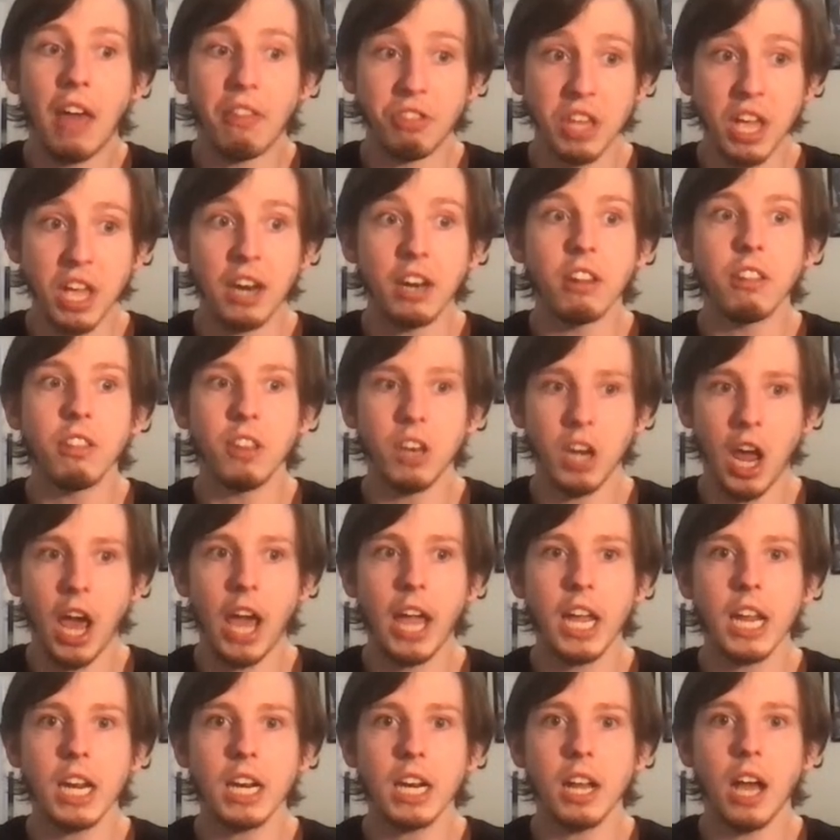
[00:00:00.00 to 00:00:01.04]
At the end of the
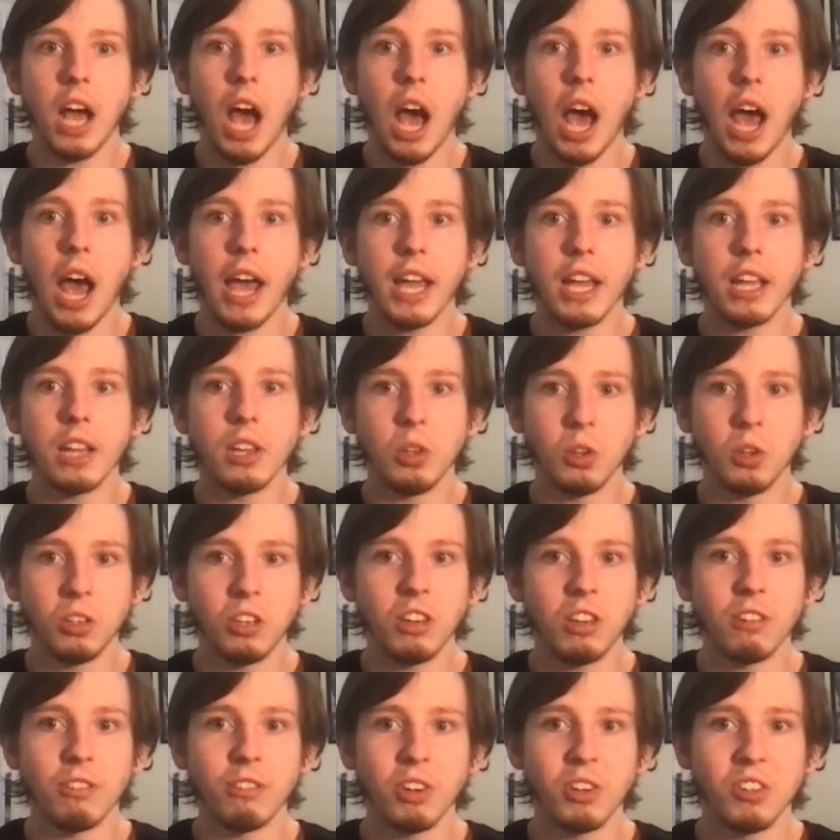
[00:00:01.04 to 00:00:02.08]
night, I looked
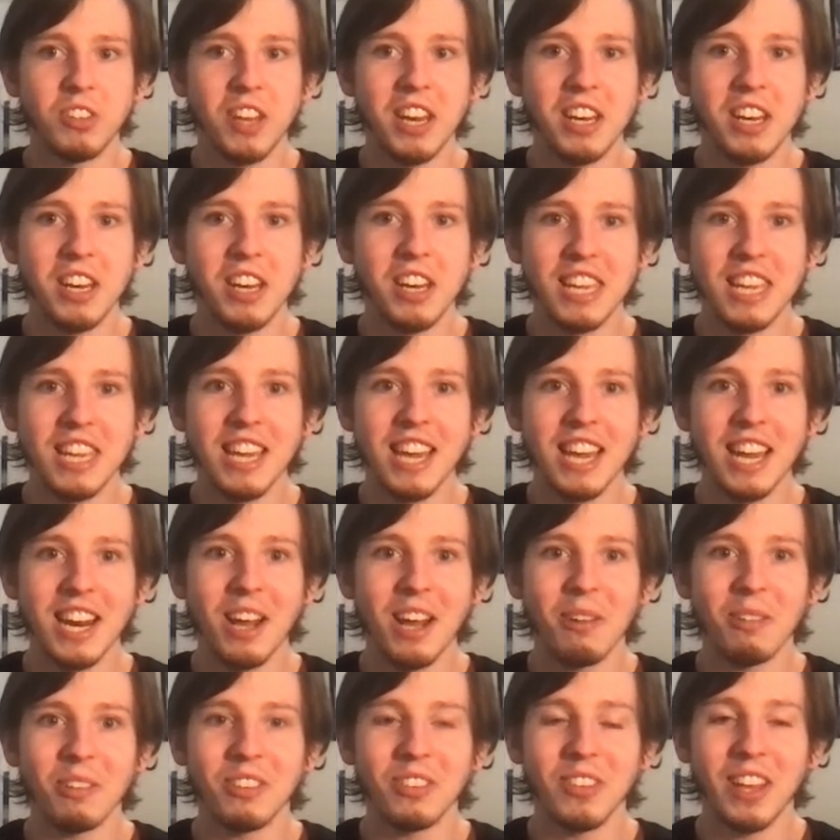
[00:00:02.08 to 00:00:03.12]
at the first AD and
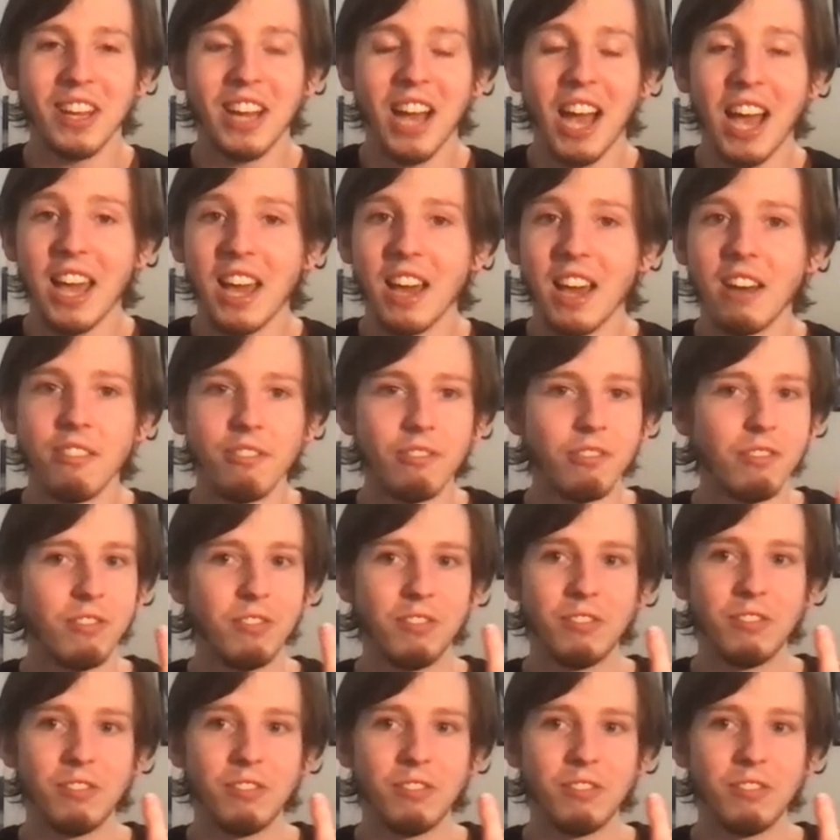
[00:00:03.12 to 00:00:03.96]
I was like, I have